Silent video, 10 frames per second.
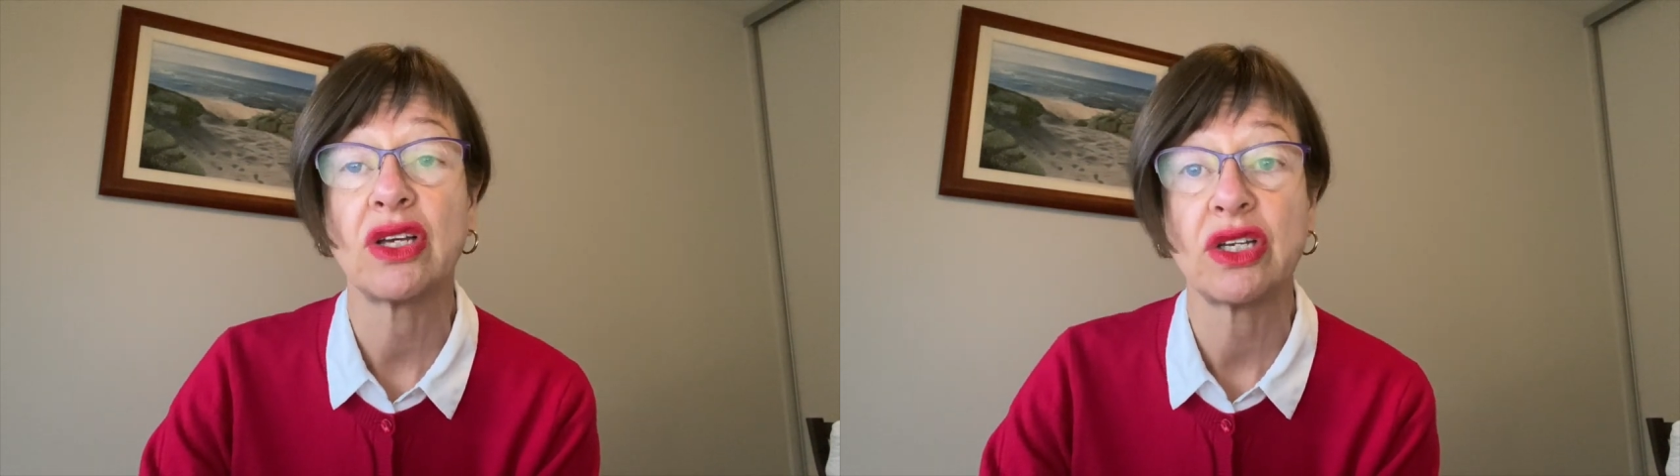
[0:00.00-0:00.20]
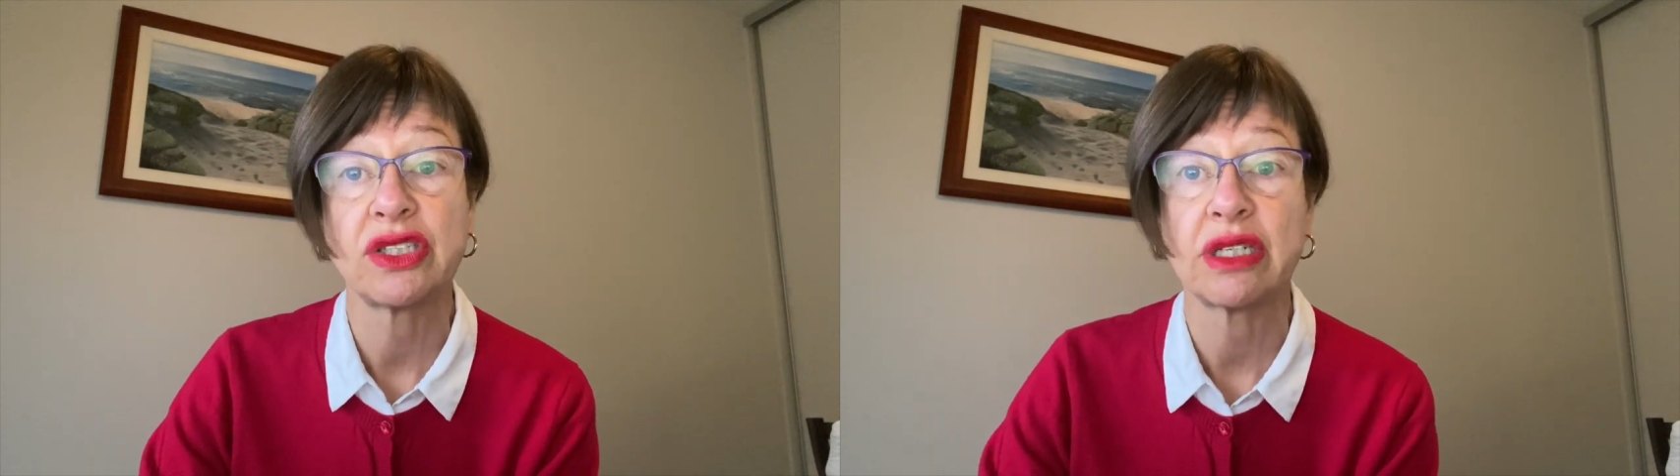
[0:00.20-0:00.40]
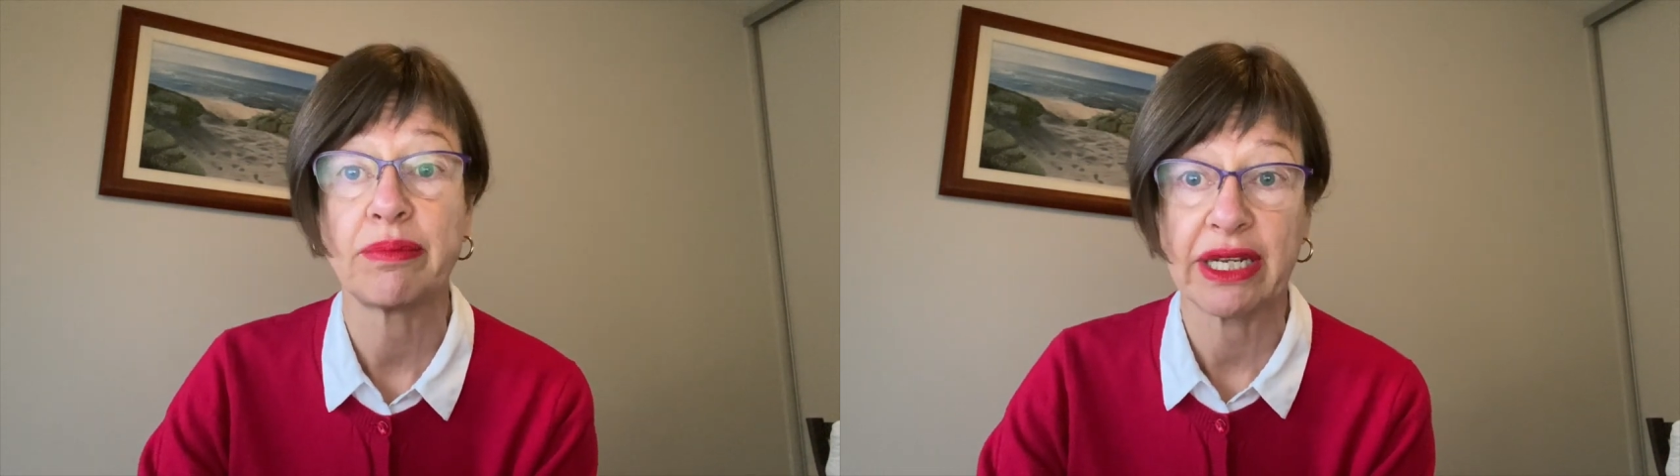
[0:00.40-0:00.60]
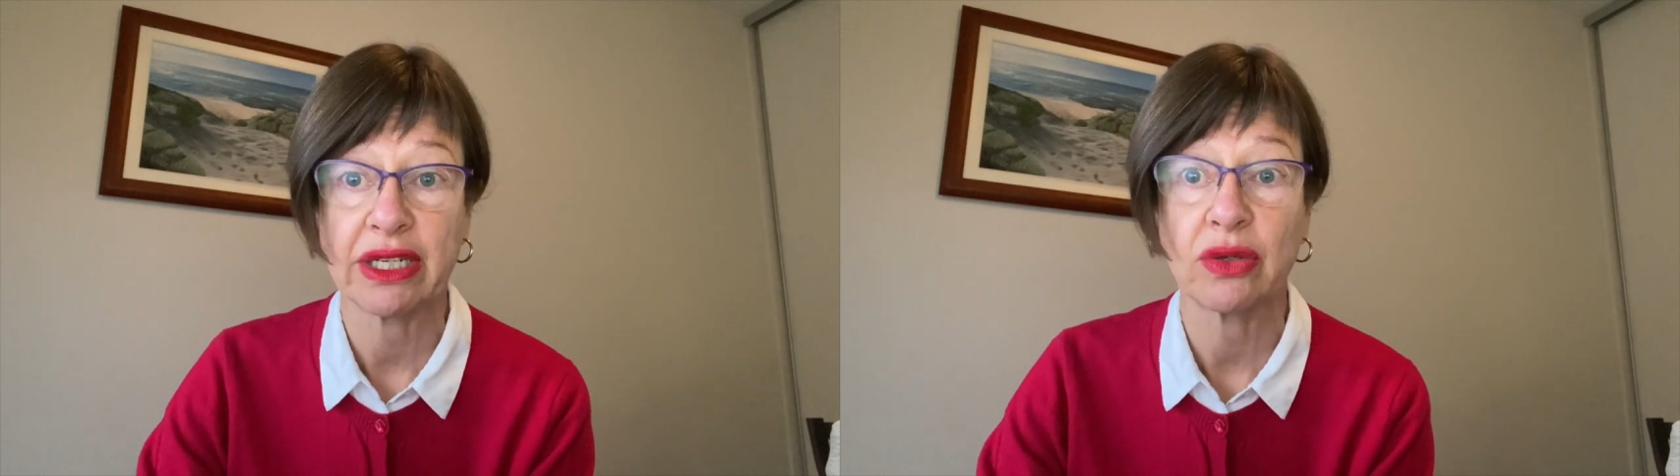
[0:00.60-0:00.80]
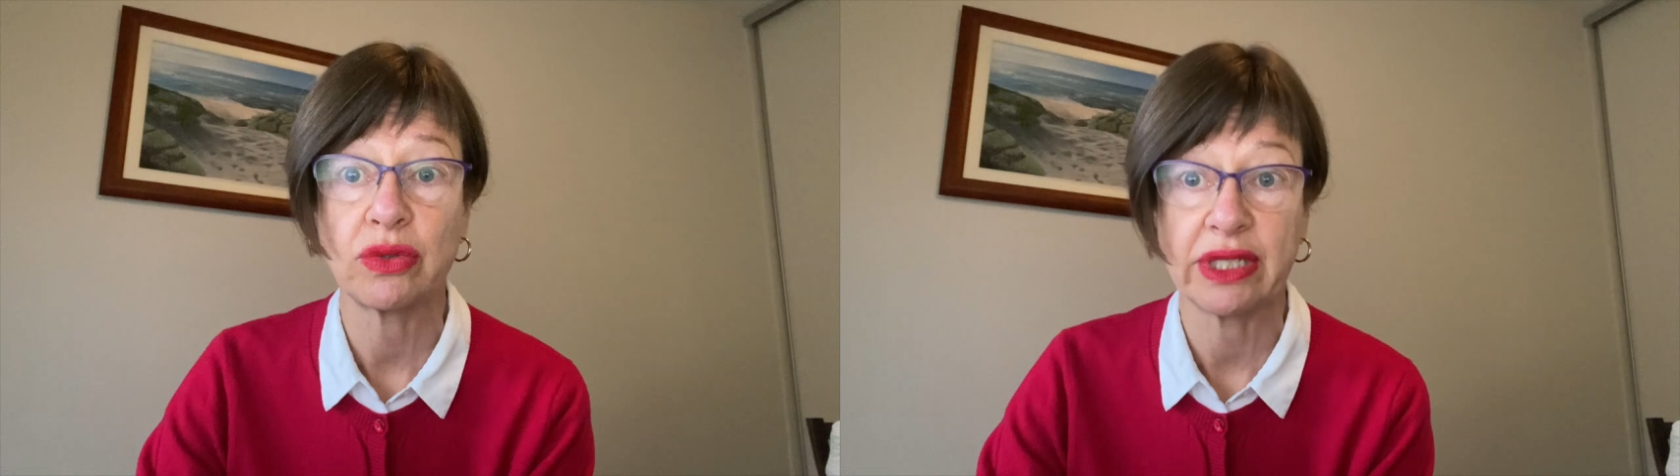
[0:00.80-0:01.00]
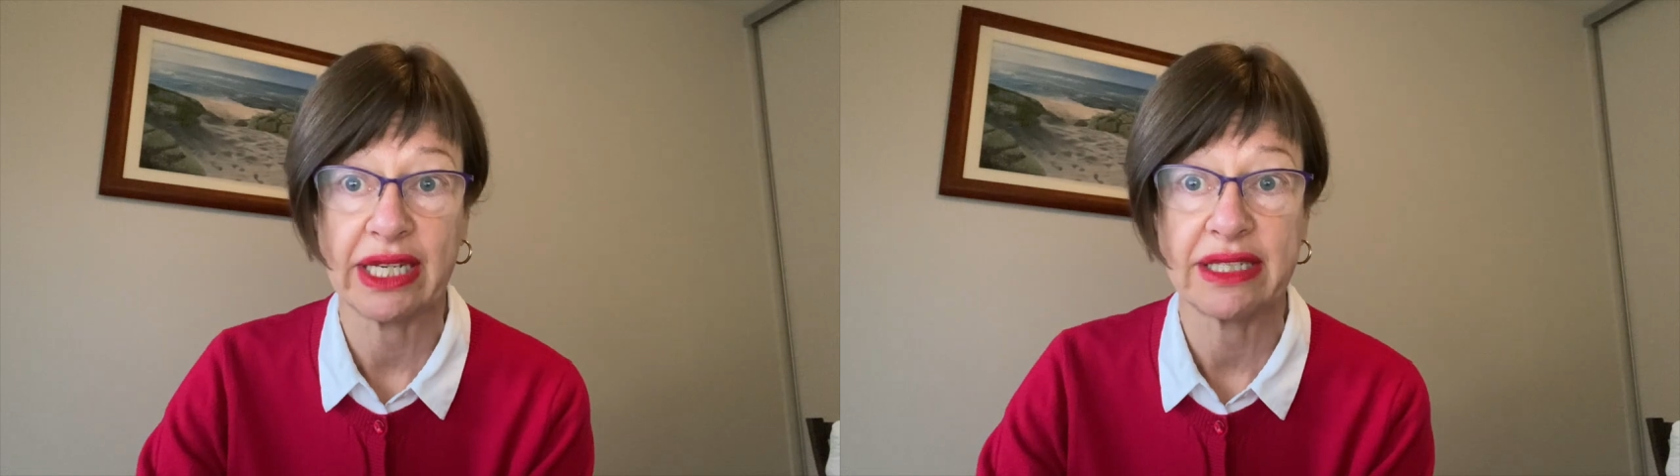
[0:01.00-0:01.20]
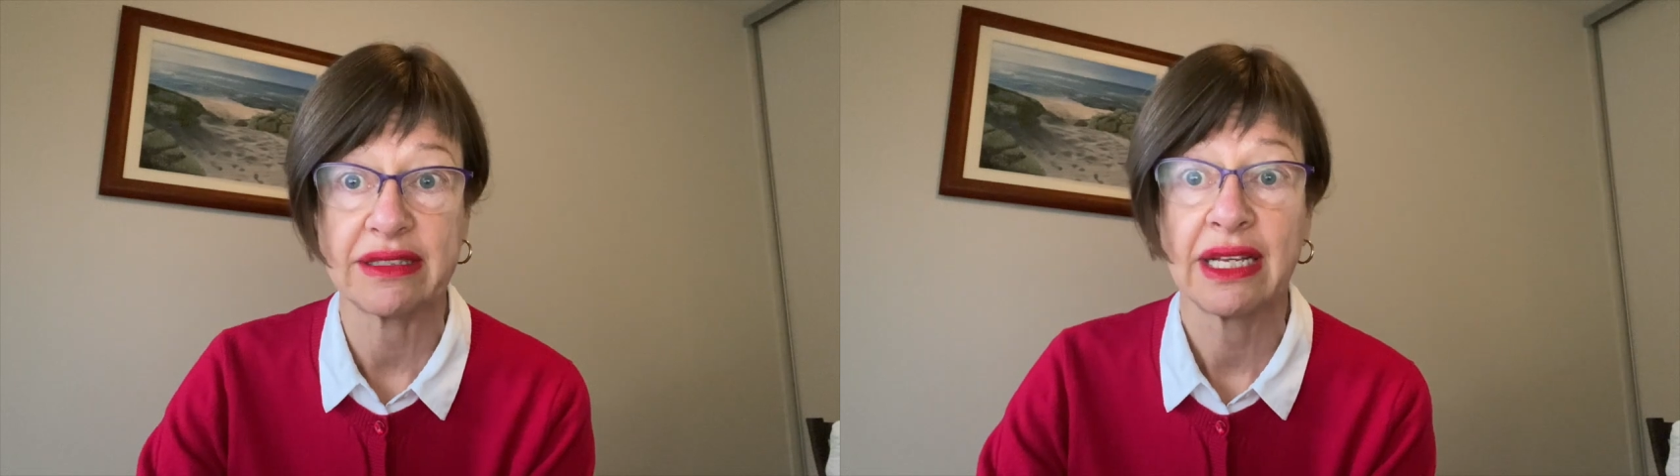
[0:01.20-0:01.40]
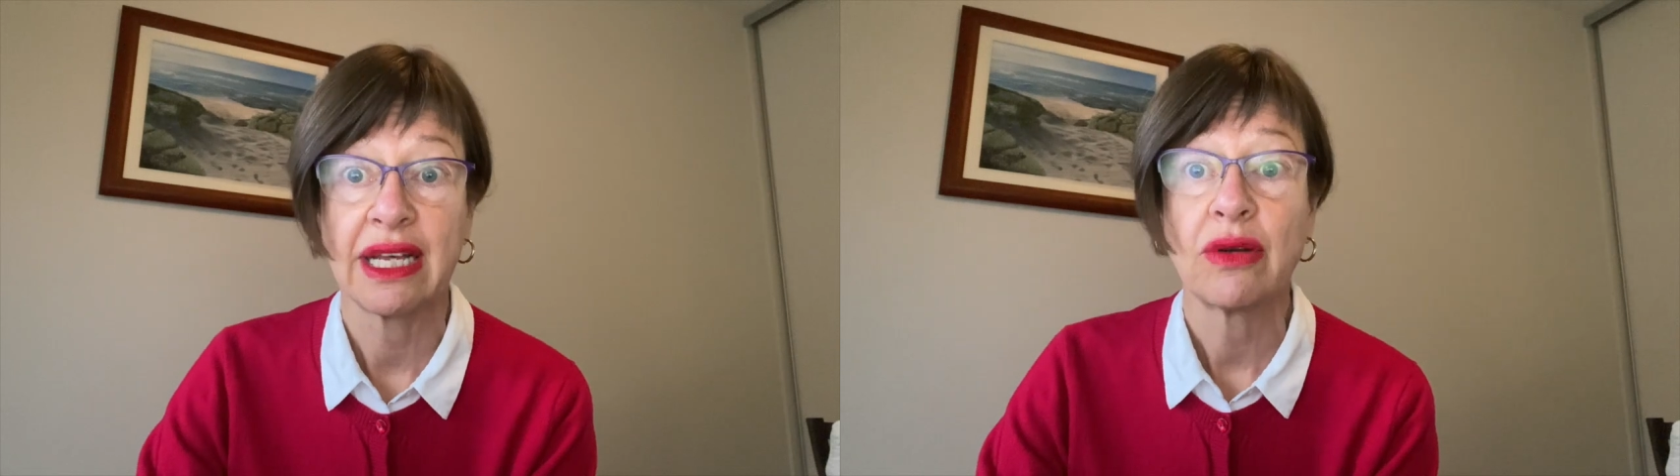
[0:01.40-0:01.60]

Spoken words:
urgent medical needs.